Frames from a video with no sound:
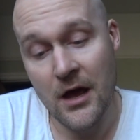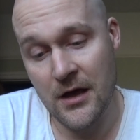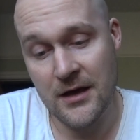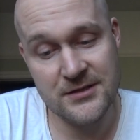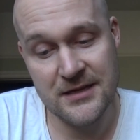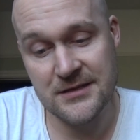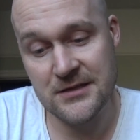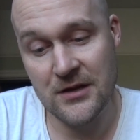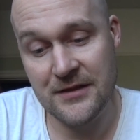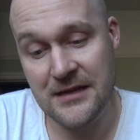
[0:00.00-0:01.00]
uh, scenes
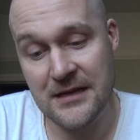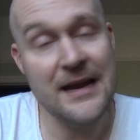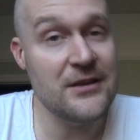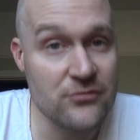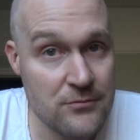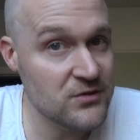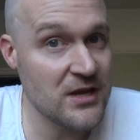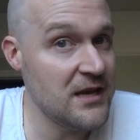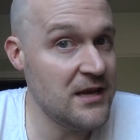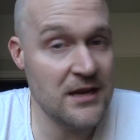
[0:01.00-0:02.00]
like the classroom
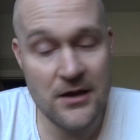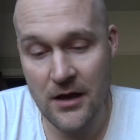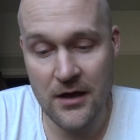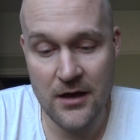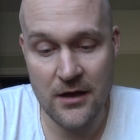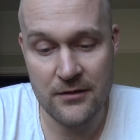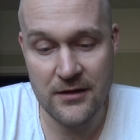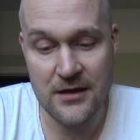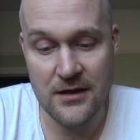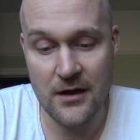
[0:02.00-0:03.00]
scene, uh,
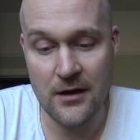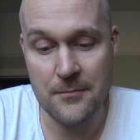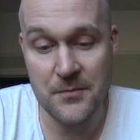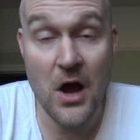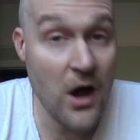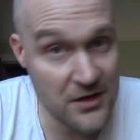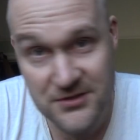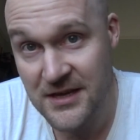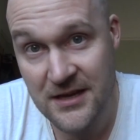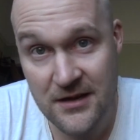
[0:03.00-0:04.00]
the um, car
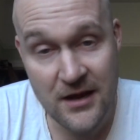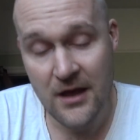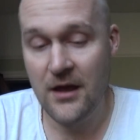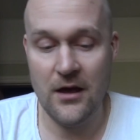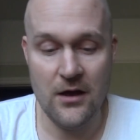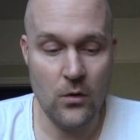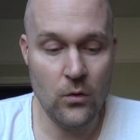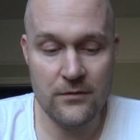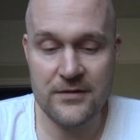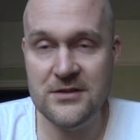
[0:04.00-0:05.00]
scene, uh,
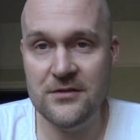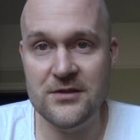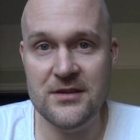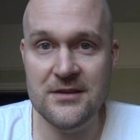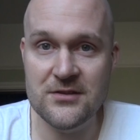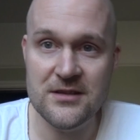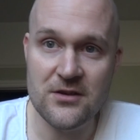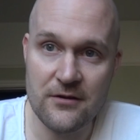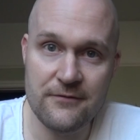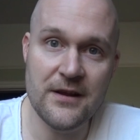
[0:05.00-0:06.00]
all of these other scenes that it's
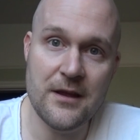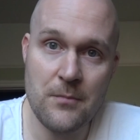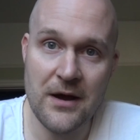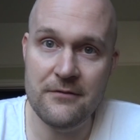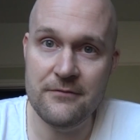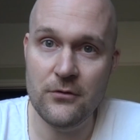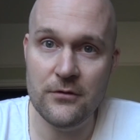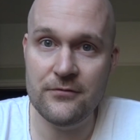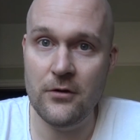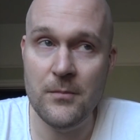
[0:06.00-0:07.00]
kind of flicking back and
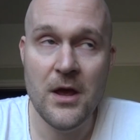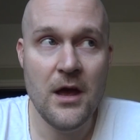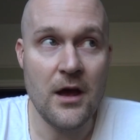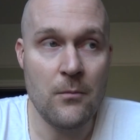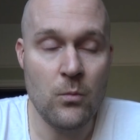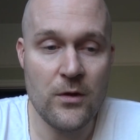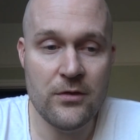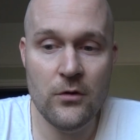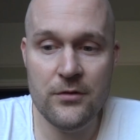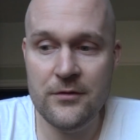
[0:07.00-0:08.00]
forth from. Um, we
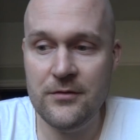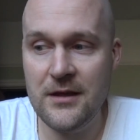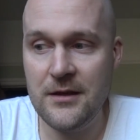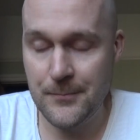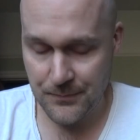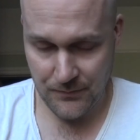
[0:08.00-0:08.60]
thought that the